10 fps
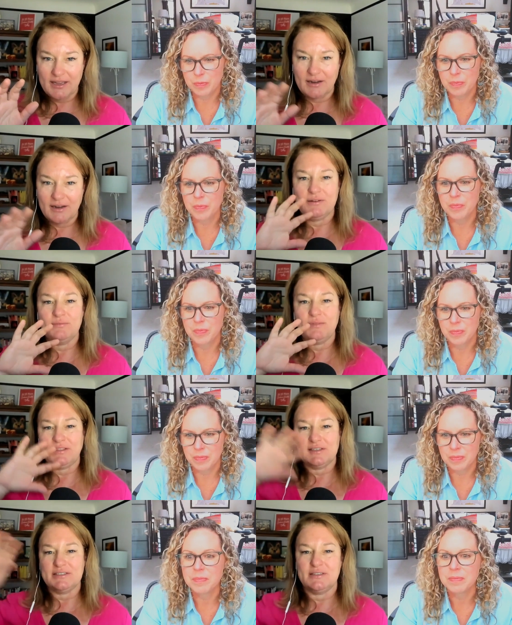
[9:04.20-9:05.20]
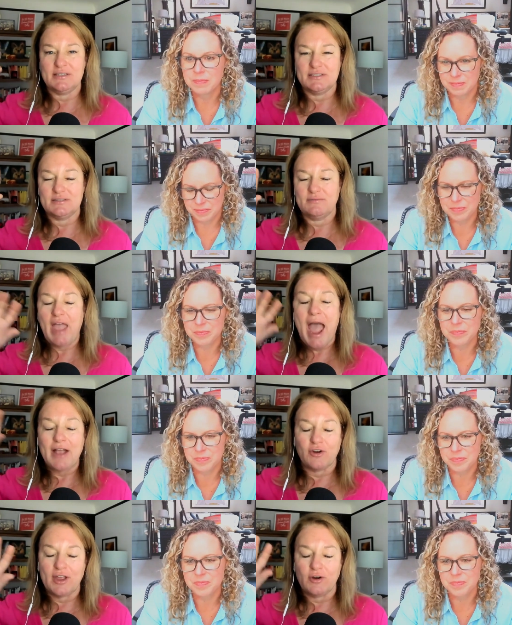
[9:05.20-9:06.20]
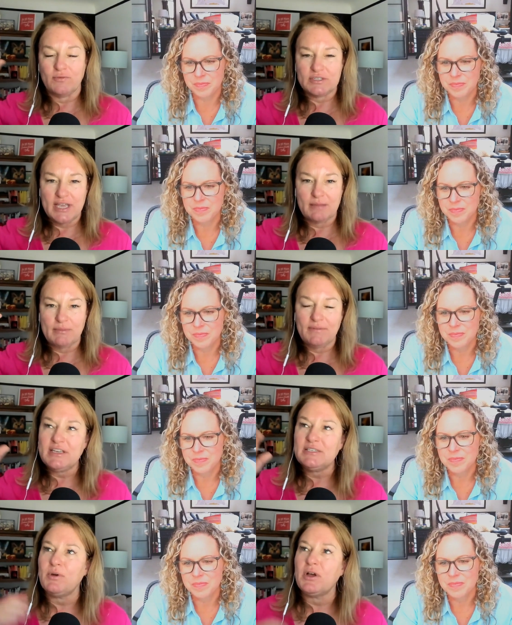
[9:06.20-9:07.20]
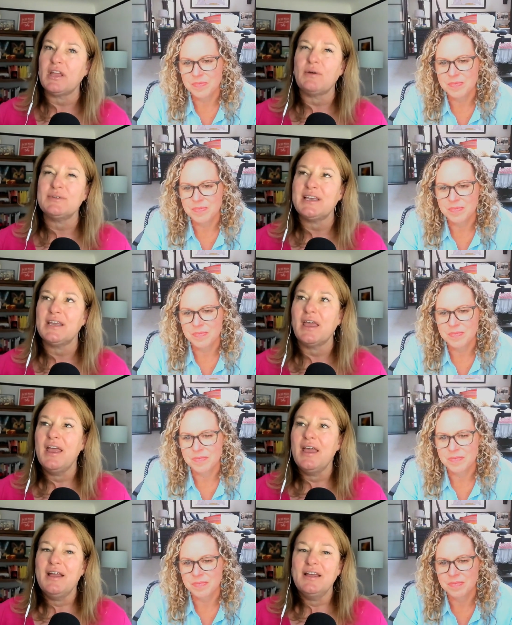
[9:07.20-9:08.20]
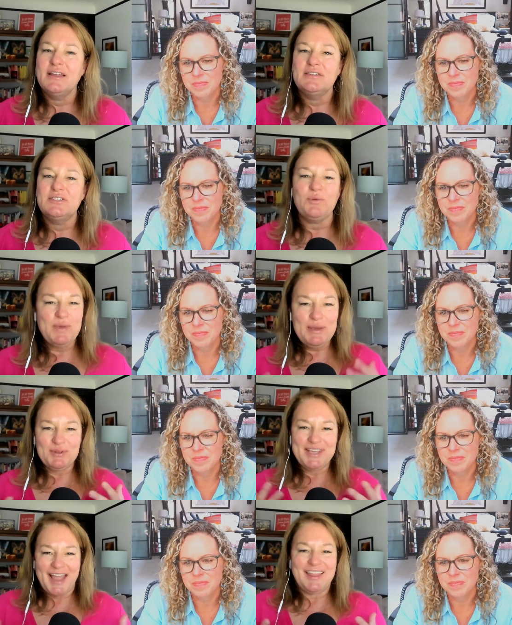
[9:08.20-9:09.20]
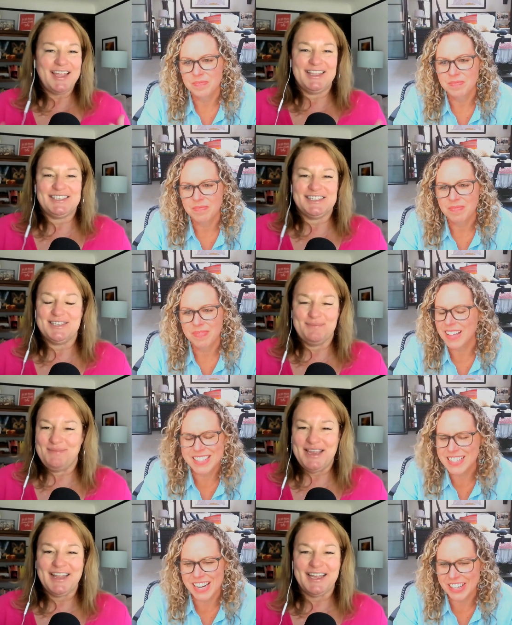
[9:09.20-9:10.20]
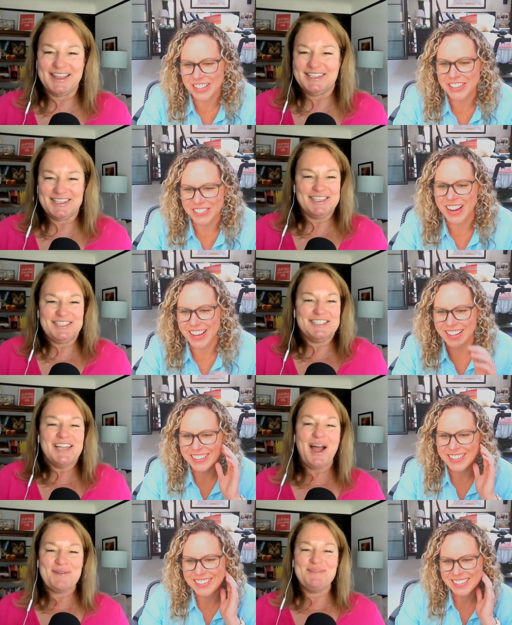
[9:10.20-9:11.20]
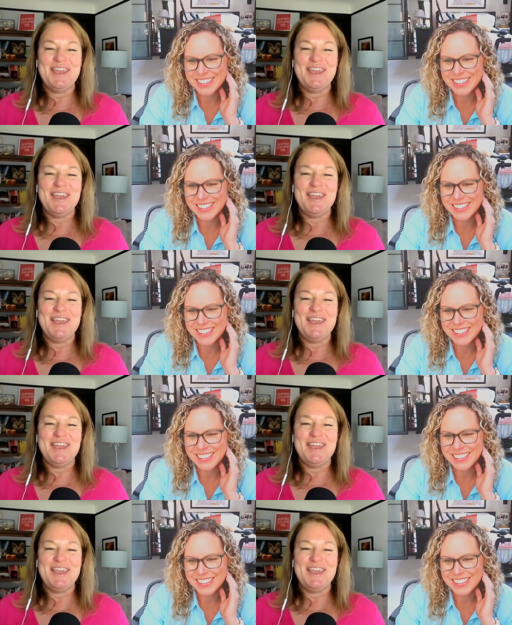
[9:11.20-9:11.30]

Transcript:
Speaker 1: when like this this mm-hmm. hacker had overtaken my Facebook and I was like, don't people get like this isn't me? That's like this, this right. is not me.